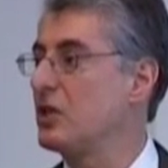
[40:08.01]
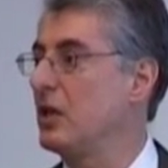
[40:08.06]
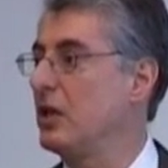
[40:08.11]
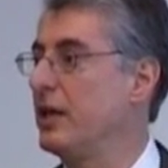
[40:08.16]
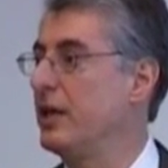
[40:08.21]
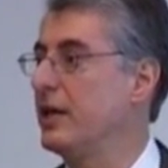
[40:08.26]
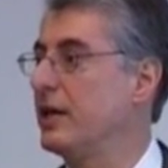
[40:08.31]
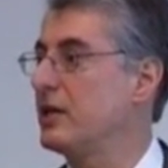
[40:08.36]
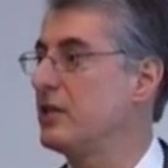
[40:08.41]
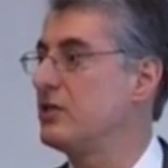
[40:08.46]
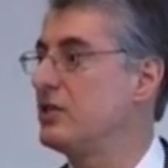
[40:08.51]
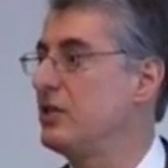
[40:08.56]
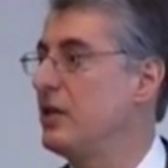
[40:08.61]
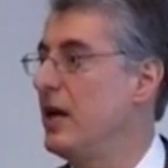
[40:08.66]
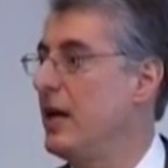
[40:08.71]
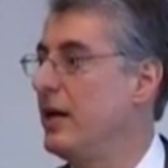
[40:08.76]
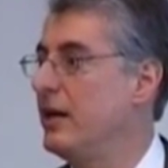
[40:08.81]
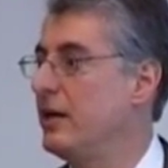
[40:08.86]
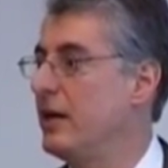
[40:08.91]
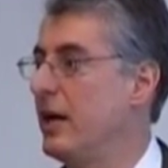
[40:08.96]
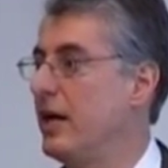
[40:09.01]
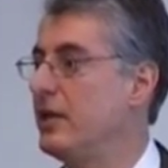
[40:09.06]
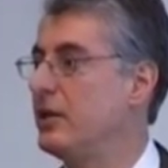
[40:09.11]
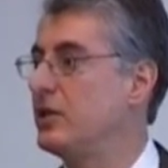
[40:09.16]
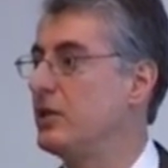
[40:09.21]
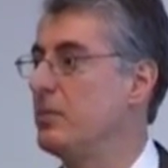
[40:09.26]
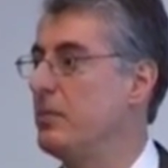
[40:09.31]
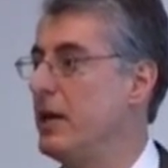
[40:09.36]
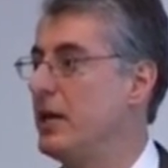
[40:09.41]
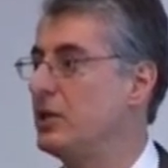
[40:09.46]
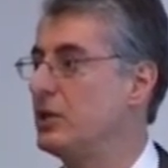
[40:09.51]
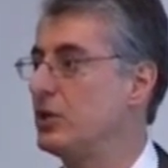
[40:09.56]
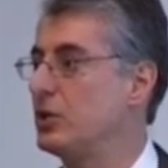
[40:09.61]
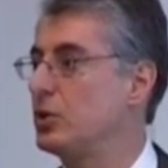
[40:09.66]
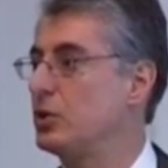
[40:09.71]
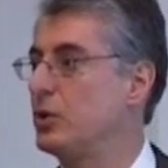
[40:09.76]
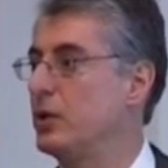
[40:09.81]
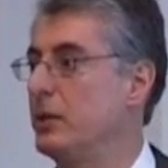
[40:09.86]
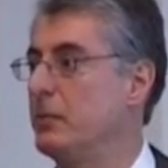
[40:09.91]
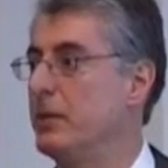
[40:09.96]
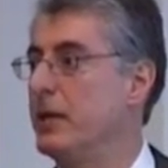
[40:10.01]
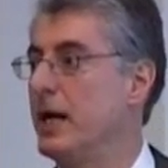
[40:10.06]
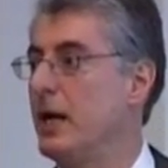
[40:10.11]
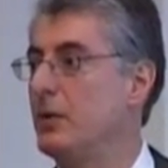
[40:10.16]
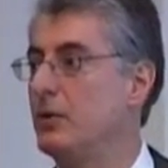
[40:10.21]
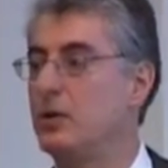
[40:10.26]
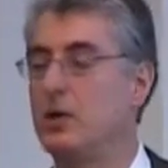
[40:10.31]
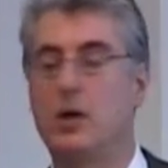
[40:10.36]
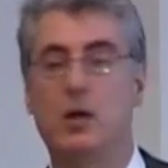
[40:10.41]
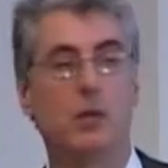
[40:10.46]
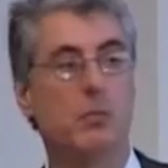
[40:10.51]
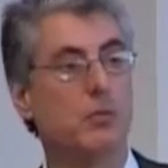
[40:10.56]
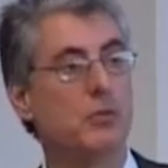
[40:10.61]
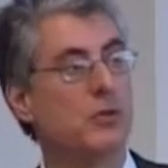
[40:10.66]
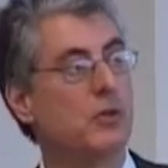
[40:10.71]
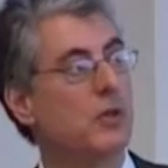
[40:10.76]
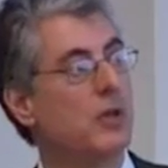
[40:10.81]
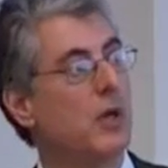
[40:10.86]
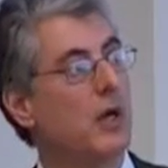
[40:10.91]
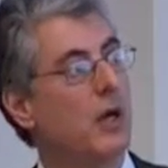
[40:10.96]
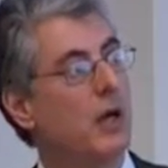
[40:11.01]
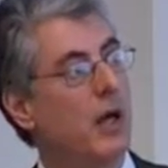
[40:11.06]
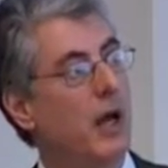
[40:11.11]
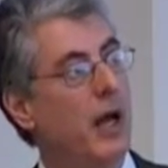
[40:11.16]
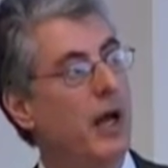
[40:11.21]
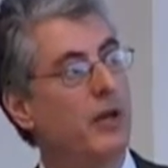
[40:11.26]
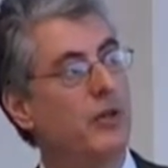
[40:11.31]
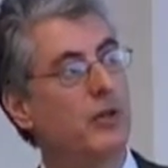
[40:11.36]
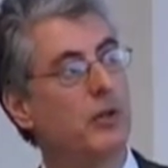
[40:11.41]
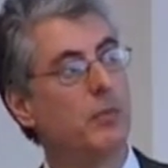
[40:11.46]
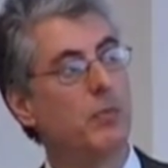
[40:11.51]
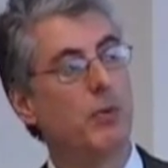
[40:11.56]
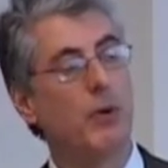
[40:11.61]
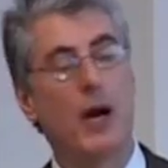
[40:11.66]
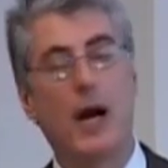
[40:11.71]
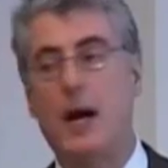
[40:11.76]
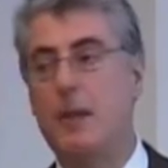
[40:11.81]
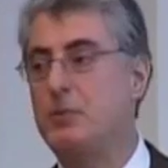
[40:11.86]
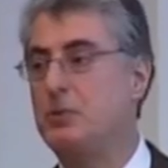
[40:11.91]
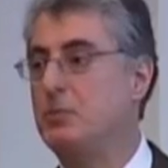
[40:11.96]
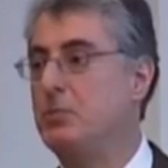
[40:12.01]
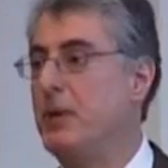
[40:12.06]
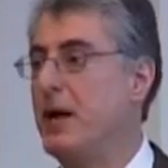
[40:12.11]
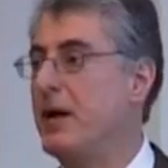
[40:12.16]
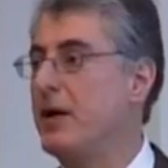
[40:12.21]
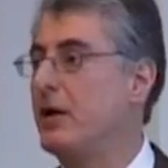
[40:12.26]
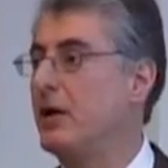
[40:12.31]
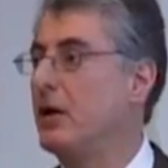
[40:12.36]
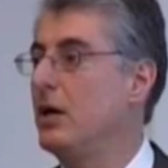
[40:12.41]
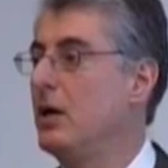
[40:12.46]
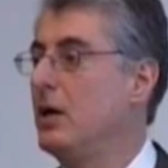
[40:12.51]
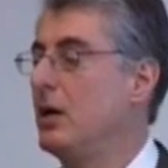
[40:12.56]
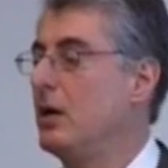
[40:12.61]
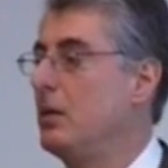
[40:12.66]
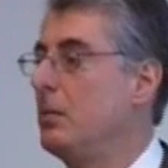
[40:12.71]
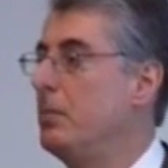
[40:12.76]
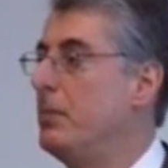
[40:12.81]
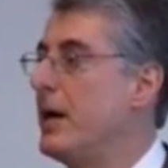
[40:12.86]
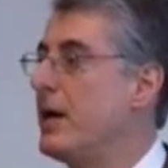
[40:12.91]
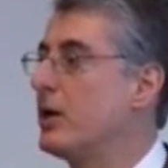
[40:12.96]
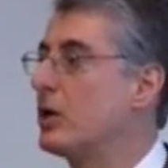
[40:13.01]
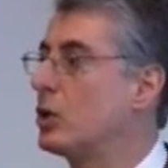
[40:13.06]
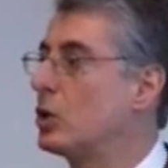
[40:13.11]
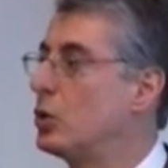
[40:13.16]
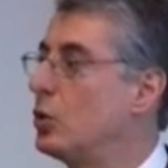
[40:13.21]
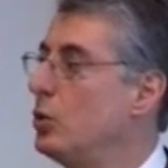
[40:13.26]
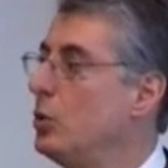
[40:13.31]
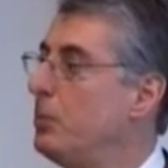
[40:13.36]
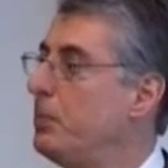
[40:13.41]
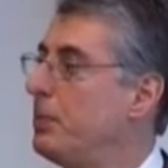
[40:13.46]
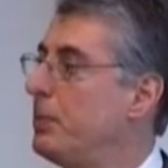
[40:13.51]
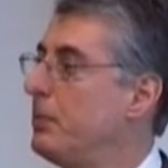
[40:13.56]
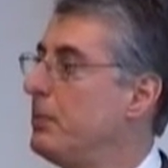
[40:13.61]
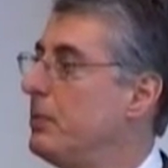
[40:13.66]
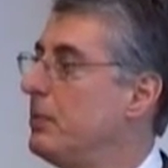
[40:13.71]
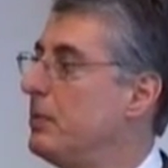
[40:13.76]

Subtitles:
clinics and to measure treatment outcomes and to perhaps better group